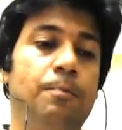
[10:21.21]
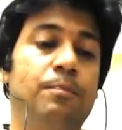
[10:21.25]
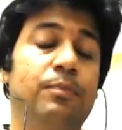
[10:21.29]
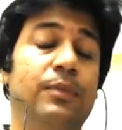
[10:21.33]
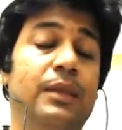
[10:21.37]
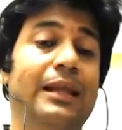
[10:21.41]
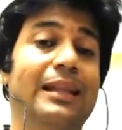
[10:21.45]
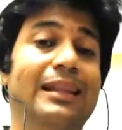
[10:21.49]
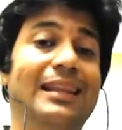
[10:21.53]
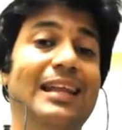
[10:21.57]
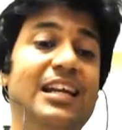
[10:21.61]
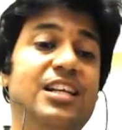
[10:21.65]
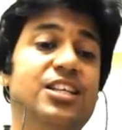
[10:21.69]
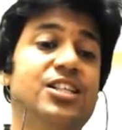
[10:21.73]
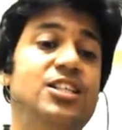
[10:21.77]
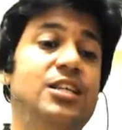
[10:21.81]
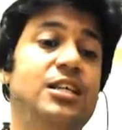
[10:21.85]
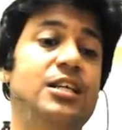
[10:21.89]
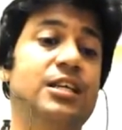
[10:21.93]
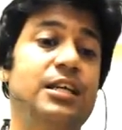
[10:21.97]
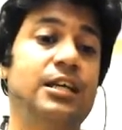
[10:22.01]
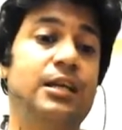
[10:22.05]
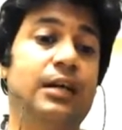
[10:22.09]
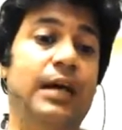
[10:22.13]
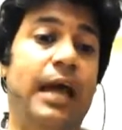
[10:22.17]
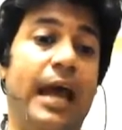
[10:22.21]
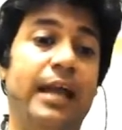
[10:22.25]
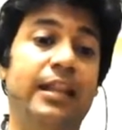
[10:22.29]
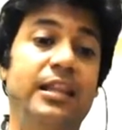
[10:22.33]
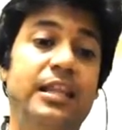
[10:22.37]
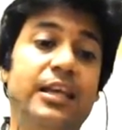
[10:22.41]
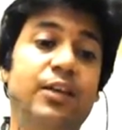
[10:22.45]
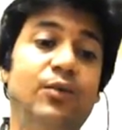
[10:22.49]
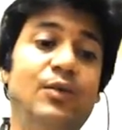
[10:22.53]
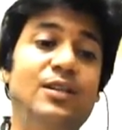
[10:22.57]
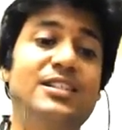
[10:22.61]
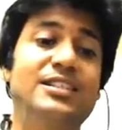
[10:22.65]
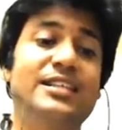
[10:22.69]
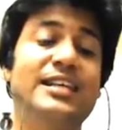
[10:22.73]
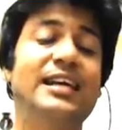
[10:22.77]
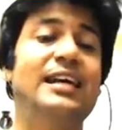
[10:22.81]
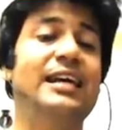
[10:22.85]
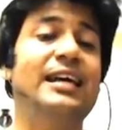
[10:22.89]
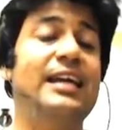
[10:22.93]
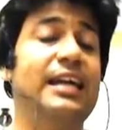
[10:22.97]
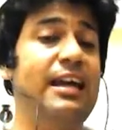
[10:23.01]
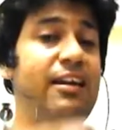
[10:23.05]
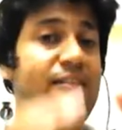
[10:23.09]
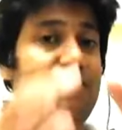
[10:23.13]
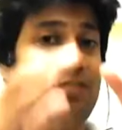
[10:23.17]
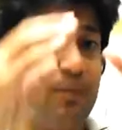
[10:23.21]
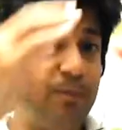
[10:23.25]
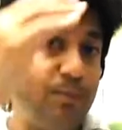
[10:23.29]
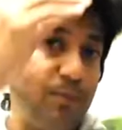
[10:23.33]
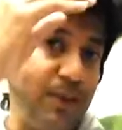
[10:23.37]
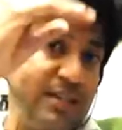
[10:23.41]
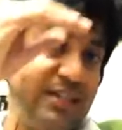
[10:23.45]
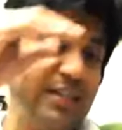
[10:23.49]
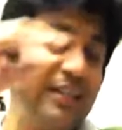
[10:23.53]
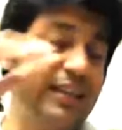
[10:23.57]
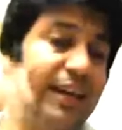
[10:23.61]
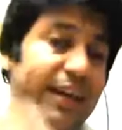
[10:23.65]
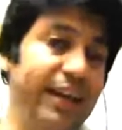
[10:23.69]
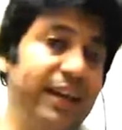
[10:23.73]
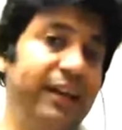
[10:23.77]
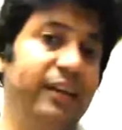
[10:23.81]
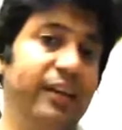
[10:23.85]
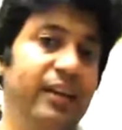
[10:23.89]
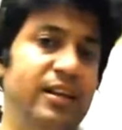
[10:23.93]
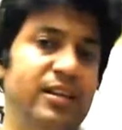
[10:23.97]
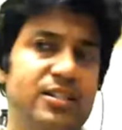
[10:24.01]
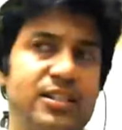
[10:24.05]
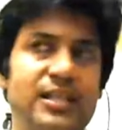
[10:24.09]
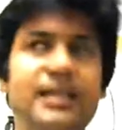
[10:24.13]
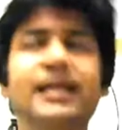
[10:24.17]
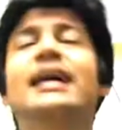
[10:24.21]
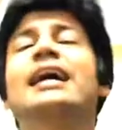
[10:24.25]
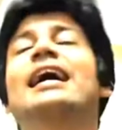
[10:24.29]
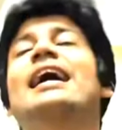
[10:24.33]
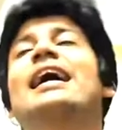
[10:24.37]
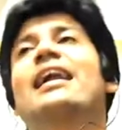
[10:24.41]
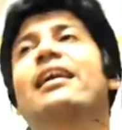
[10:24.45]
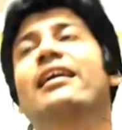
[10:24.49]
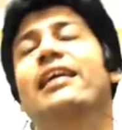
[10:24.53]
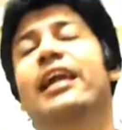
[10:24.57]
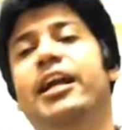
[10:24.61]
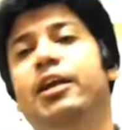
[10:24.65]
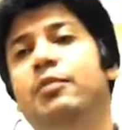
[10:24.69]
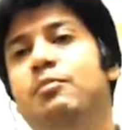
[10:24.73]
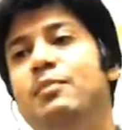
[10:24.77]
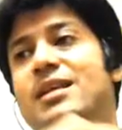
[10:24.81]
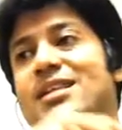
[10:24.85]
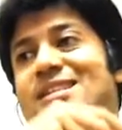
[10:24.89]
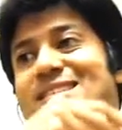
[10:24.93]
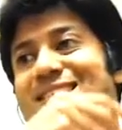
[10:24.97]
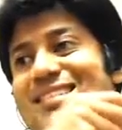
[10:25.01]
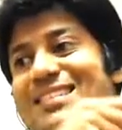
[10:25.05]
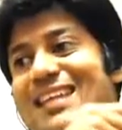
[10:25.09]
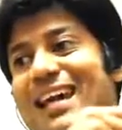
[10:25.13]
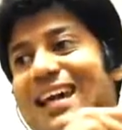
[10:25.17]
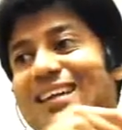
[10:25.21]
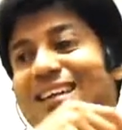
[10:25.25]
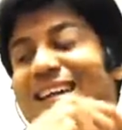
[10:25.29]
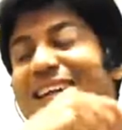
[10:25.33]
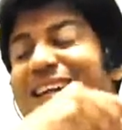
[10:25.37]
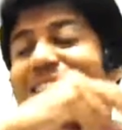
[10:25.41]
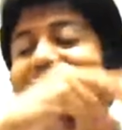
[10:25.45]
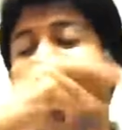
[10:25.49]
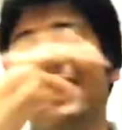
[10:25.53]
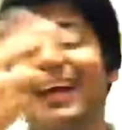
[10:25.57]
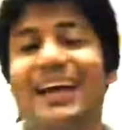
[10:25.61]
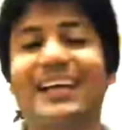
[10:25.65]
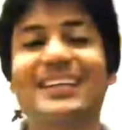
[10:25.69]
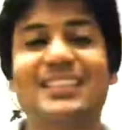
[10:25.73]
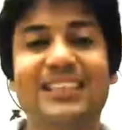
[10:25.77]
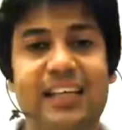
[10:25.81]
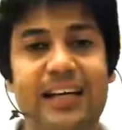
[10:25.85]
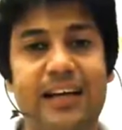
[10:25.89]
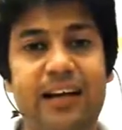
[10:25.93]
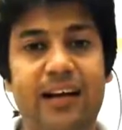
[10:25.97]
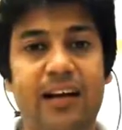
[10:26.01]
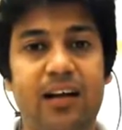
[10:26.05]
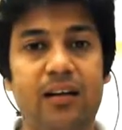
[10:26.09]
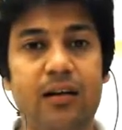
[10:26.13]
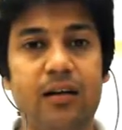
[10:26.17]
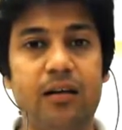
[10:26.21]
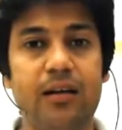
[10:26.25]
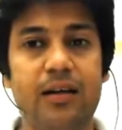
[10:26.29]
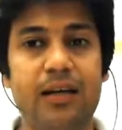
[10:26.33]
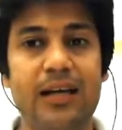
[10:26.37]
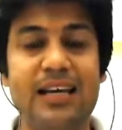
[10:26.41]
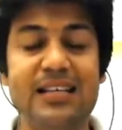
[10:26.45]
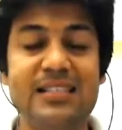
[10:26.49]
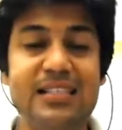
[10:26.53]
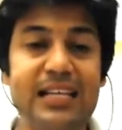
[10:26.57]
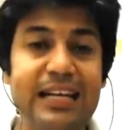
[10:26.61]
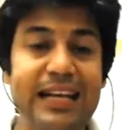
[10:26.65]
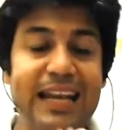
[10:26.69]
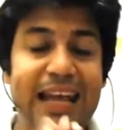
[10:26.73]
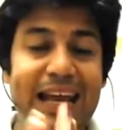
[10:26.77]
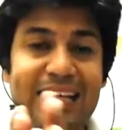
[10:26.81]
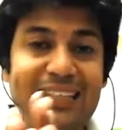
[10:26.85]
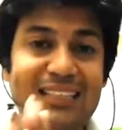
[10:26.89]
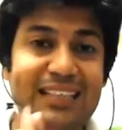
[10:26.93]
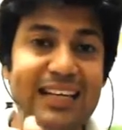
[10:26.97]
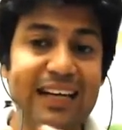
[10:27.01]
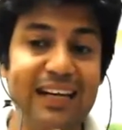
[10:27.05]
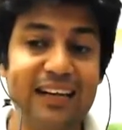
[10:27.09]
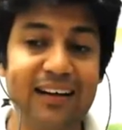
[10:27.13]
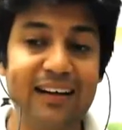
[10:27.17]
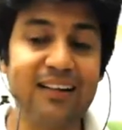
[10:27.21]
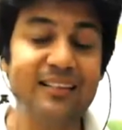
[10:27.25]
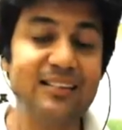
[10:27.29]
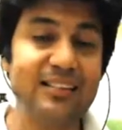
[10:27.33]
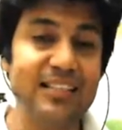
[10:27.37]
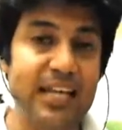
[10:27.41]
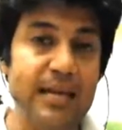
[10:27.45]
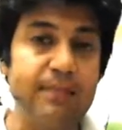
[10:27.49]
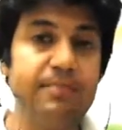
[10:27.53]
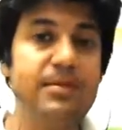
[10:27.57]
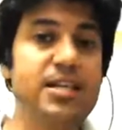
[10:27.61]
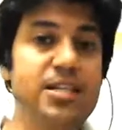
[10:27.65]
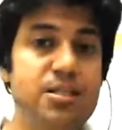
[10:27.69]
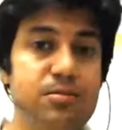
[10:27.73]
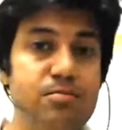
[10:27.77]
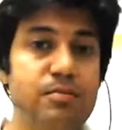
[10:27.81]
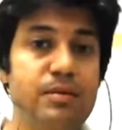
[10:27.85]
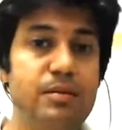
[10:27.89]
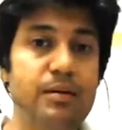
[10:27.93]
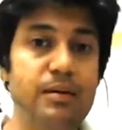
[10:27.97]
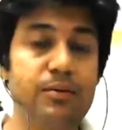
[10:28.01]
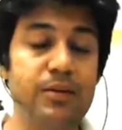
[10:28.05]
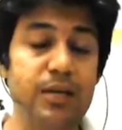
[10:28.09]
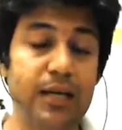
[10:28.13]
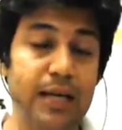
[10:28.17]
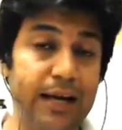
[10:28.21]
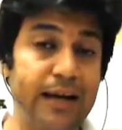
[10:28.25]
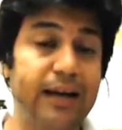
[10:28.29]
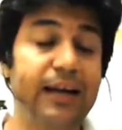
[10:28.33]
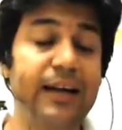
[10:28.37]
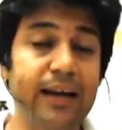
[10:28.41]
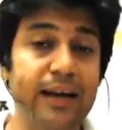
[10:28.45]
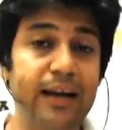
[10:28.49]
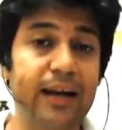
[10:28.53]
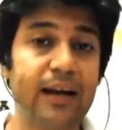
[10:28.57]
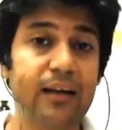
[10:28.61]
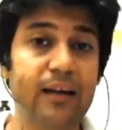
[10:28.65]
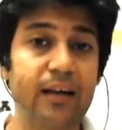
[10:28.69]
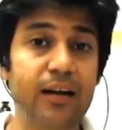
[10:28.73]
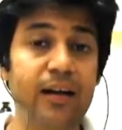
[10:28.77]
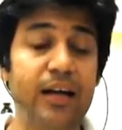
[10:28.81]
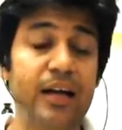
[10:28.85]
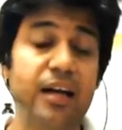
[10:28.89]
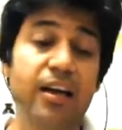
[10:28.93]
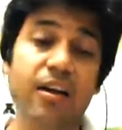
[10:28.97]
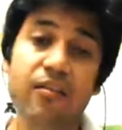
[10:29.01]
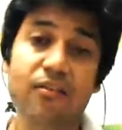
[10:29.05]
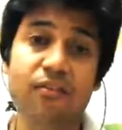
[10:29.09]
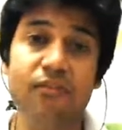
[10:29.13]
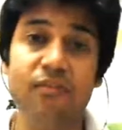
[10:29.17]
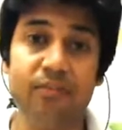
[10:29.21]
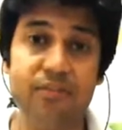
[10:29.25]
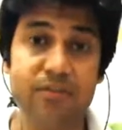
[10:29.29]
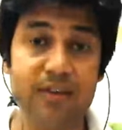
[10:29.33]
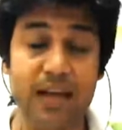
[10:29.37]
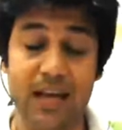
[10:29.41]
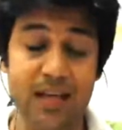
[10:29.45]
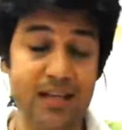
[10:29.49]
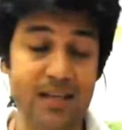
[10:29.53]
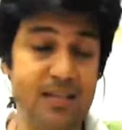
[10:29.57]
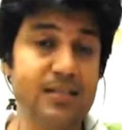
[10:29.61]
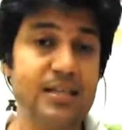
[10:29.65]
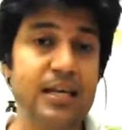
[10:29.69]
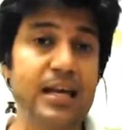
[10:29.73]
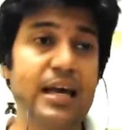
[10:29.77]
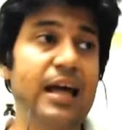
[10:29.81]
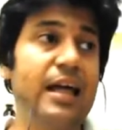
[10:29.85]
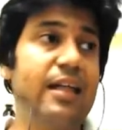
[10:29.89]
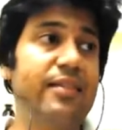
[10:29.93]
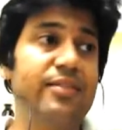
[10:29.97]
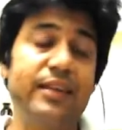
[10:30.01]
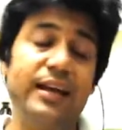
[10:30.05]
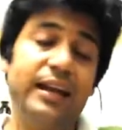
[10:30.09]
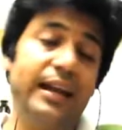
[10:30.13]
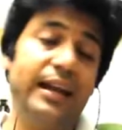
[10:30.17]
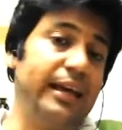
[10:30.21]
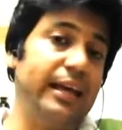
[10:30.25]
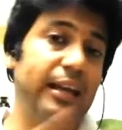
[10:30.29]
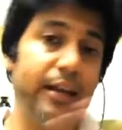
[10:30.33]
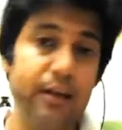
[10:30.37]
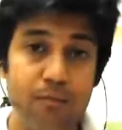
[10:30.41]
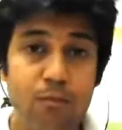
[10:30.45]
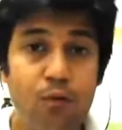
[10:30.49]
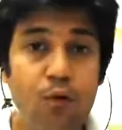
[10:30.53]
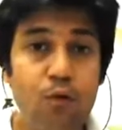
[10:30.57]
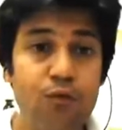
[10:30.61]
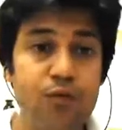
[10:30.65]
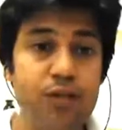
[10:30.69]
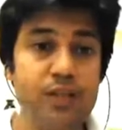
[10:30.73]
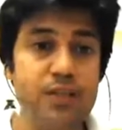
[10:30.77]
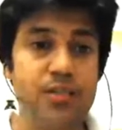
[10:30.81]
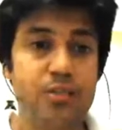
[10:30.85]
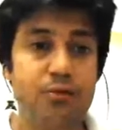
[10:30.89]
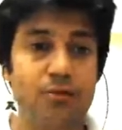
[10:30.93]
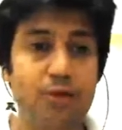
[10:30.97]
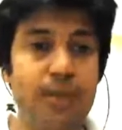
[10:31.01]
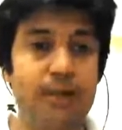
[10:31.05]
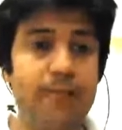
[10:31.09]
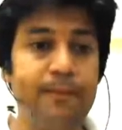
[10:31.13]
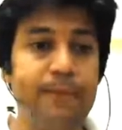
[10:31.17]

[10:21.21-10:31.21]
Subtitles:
Let's and it will say if the present character is A, let me check the next character. Is the next character same as me, the current character? If yes, then I can remove this, right?